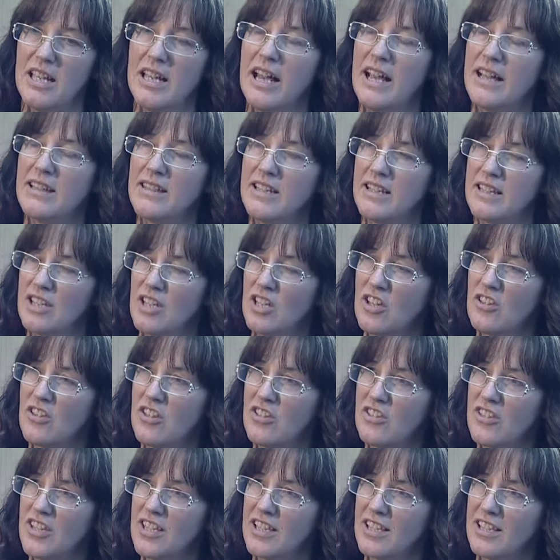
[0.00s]
And then the other
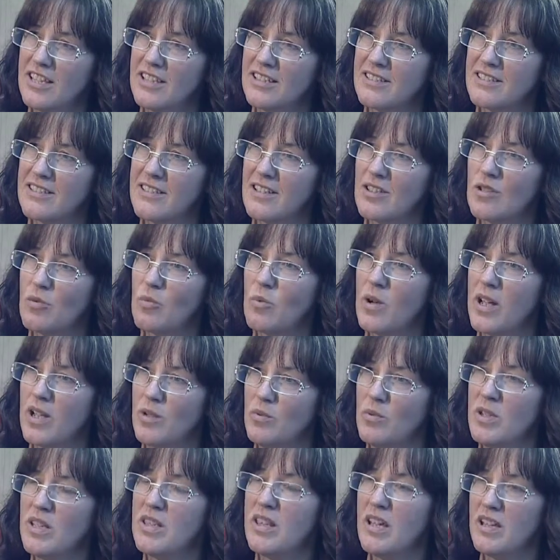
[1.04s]
thing is that the way
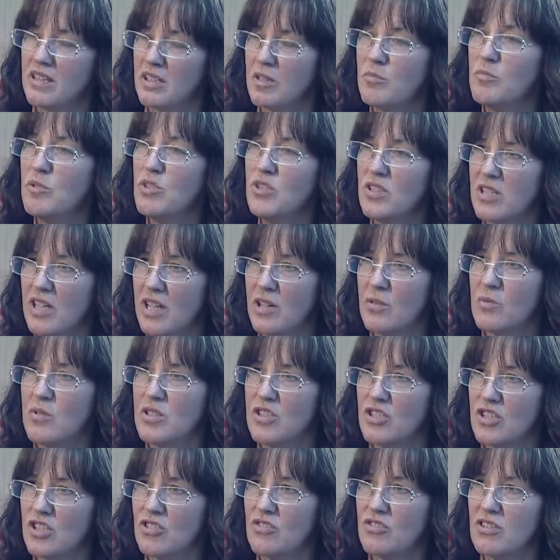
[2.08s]
we then communicate with
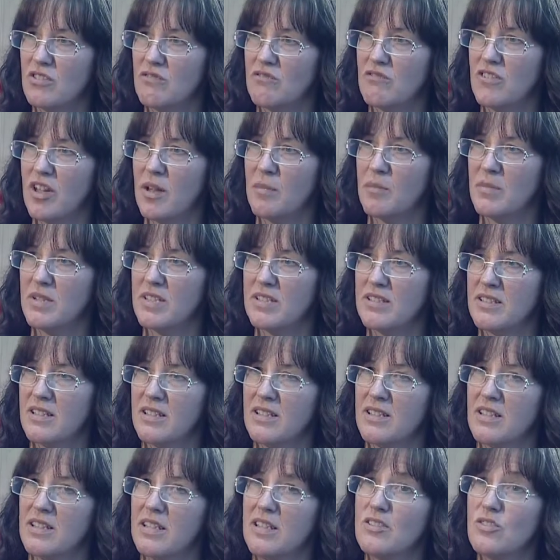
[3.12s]
children and families
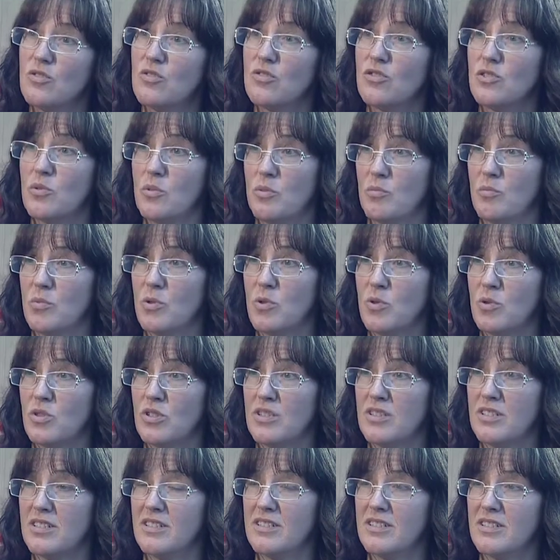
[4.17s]
is also
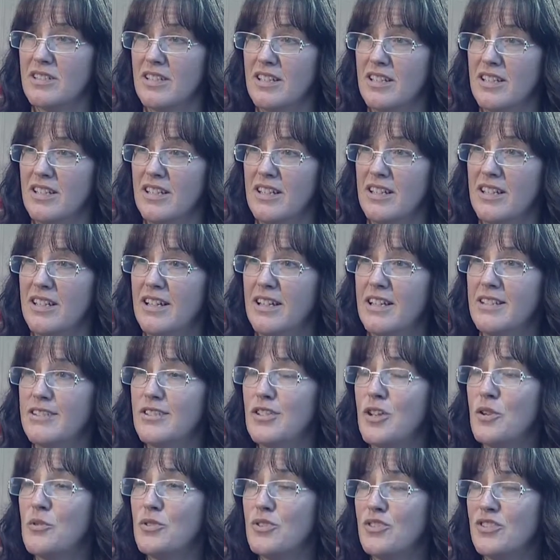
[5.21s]
important. It's
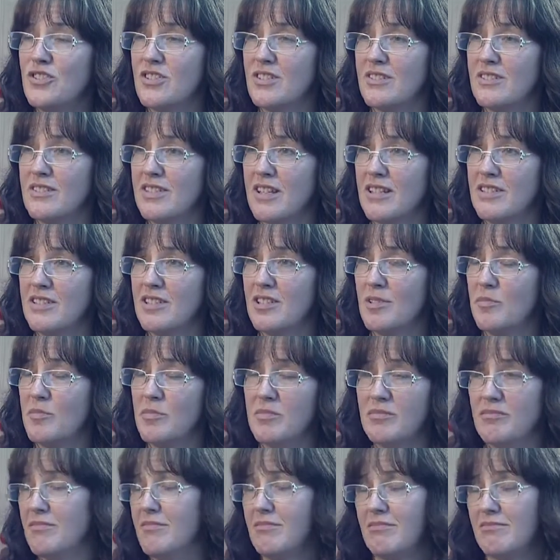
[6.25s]
no good just sending them
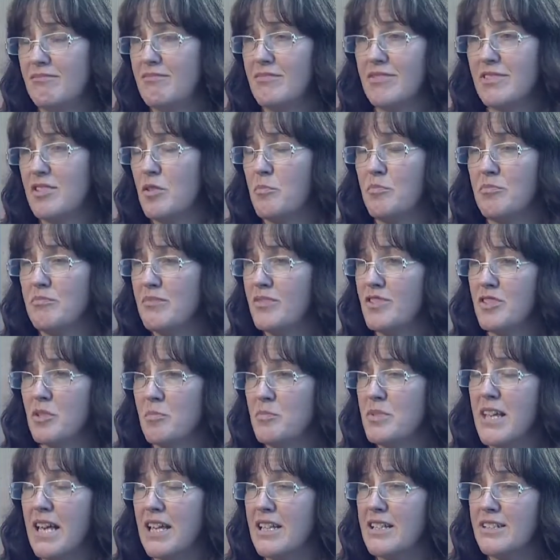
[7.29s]
some
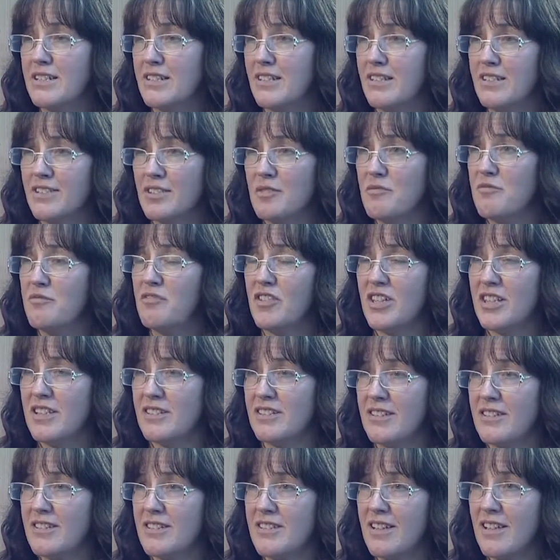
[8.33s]
data, some figures
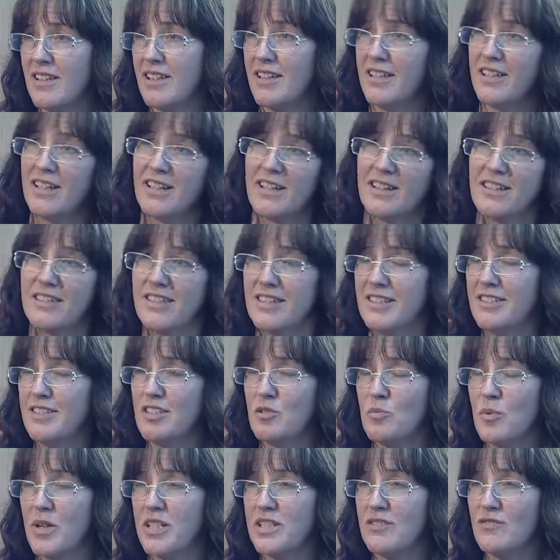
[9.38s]
that say, this is
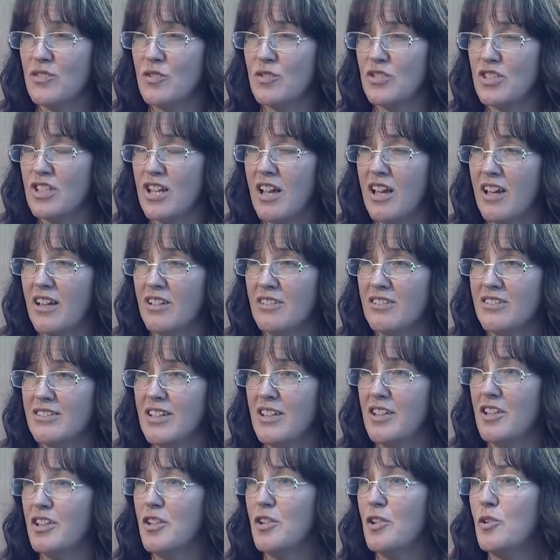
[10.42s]
the weight of your child.
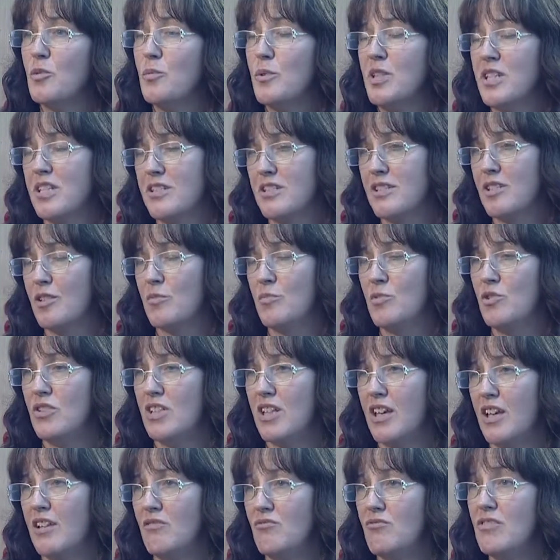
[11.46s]
We need to
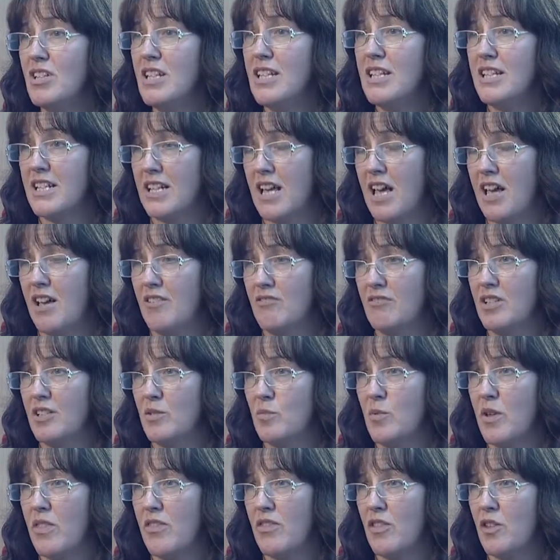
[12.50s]
communicate really carefully
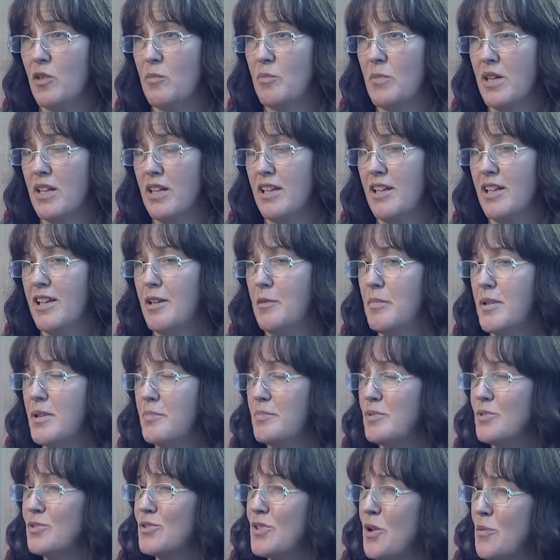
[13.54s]
with them.
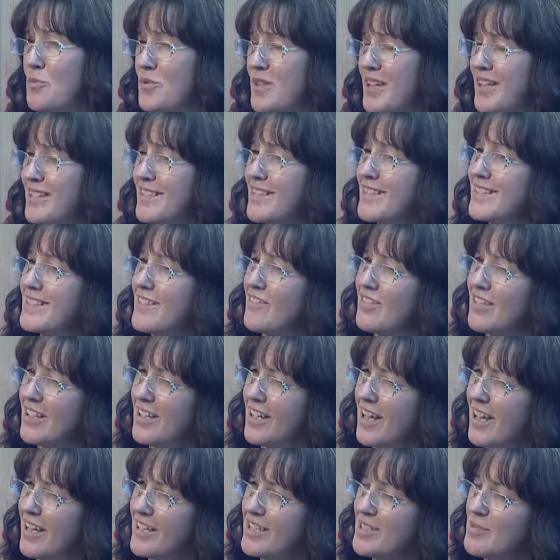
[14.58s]
People don't necessarily
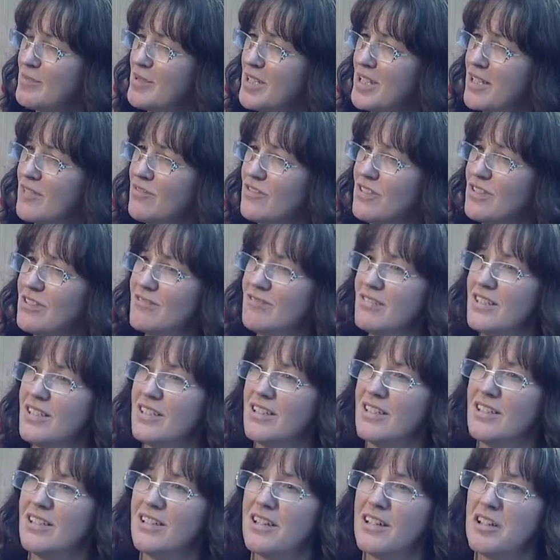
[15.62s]
like to be given
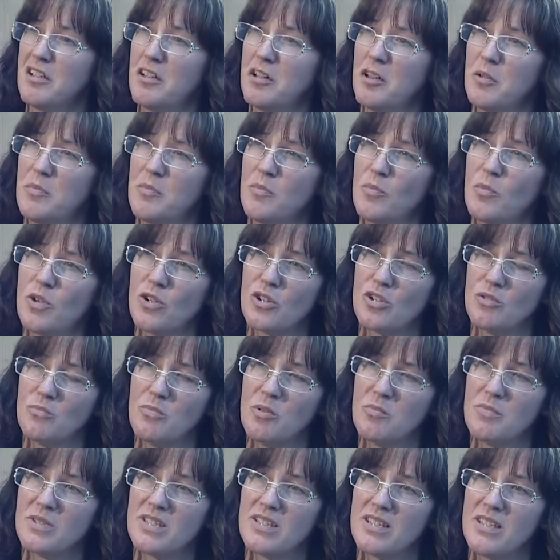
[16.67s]
what could
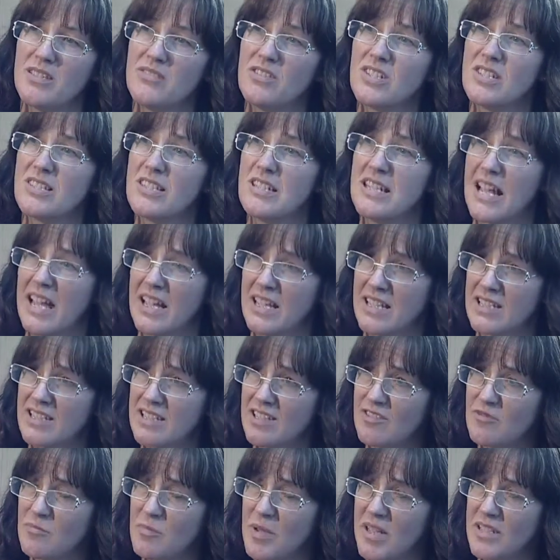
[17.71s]
be perceived as a
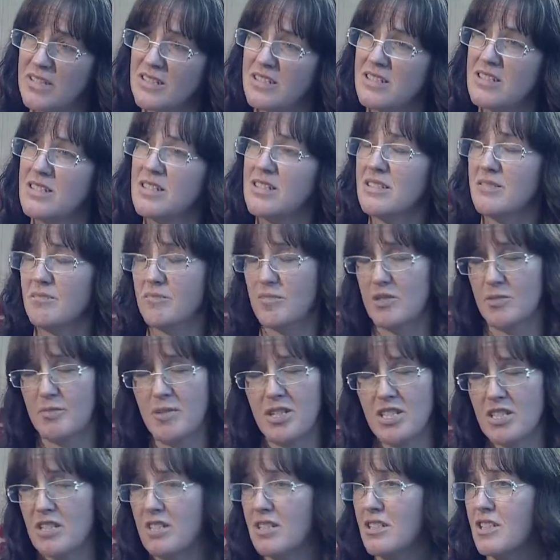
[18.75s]
negative message,
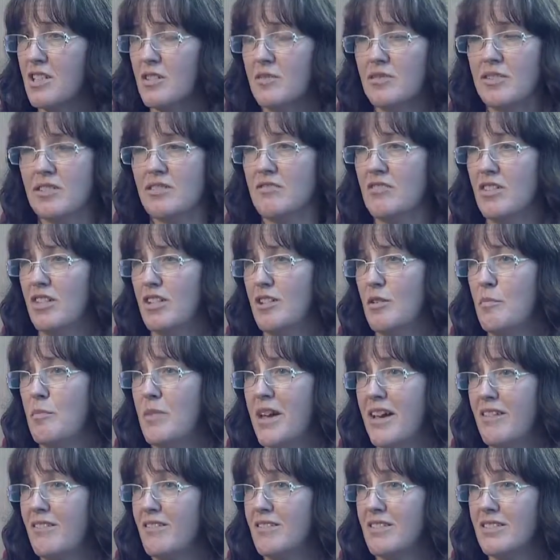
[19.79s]
especially in terms of
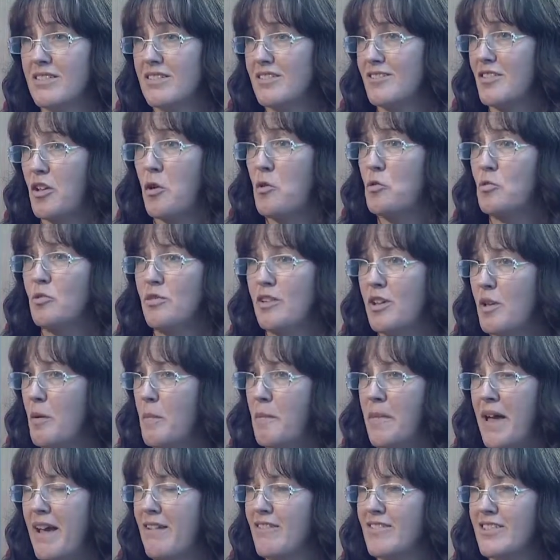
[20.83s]
parents' own
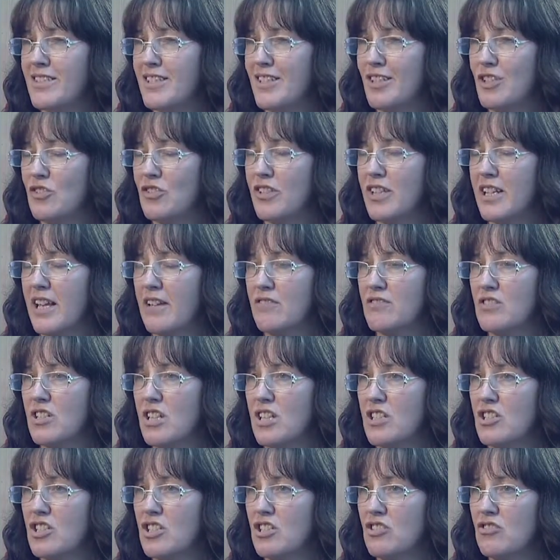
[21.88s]
parenting and looking after their
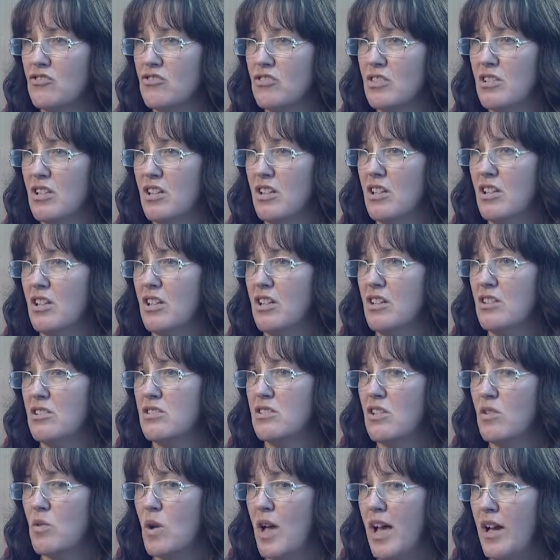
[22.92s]
children.
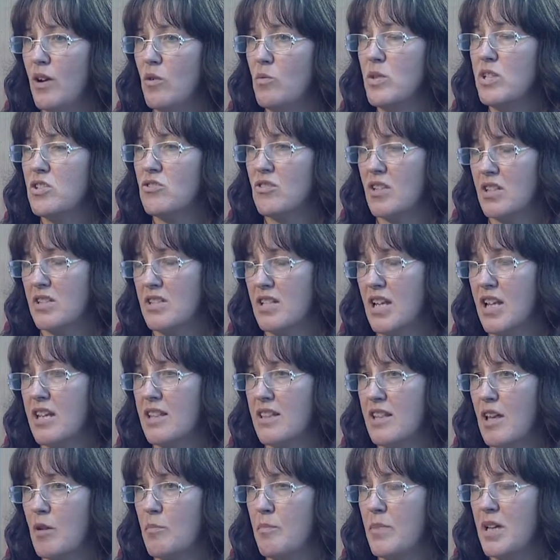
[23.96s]
So how we translate
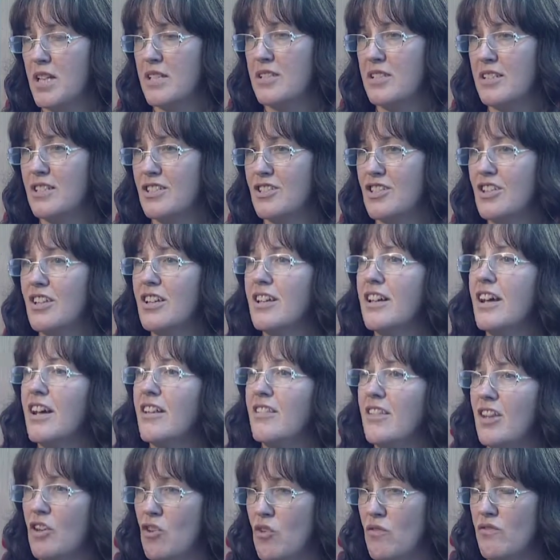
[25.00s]
that message and
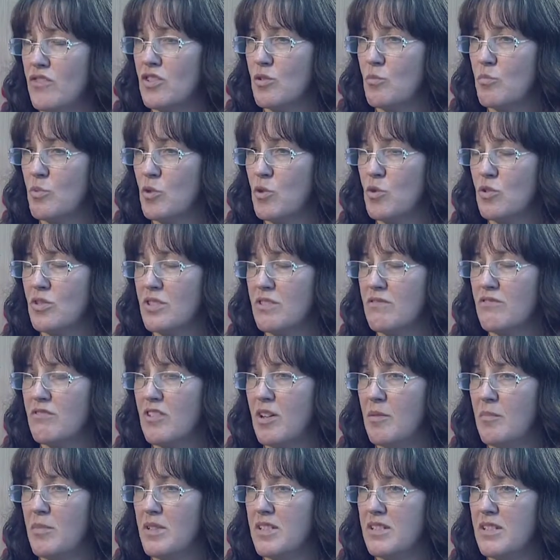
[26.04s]
then offer support to
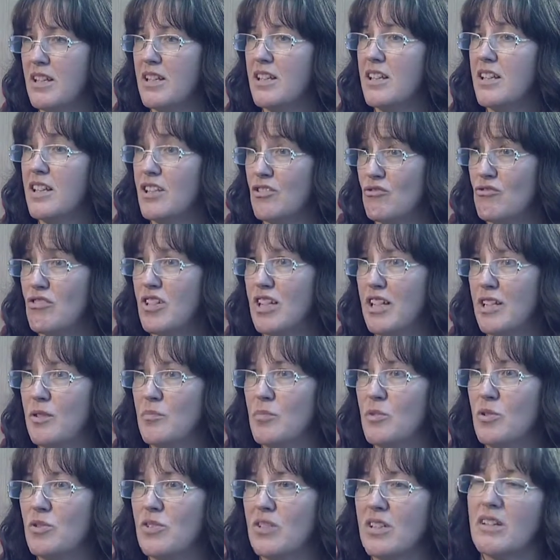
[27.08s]
families is really
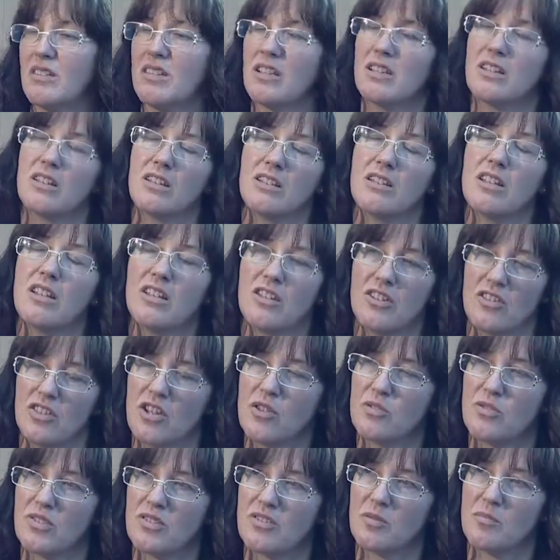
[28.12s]
important. I think
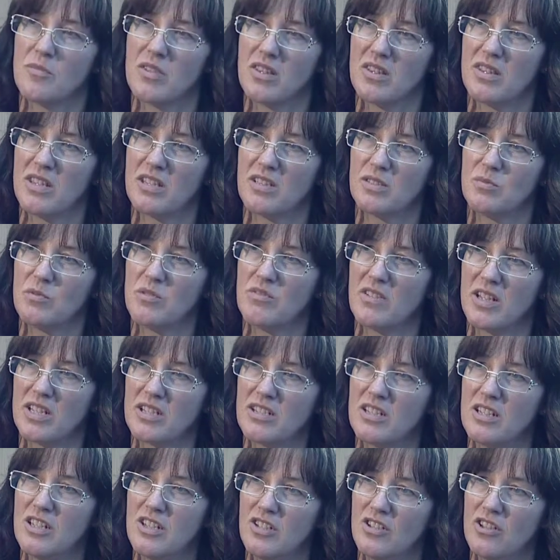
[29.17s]
those are some of the things we've had
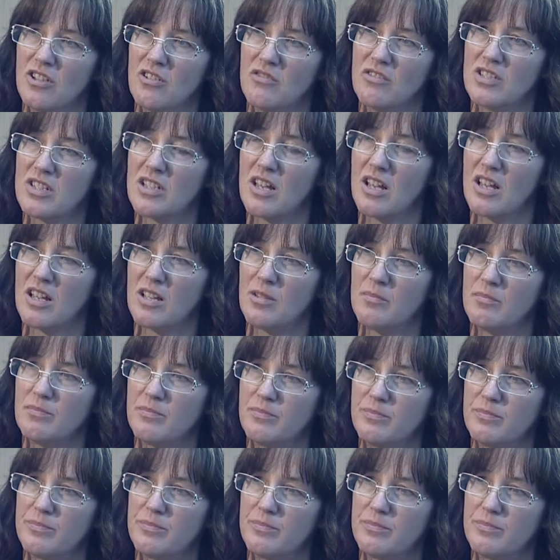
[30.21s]
to learn over time.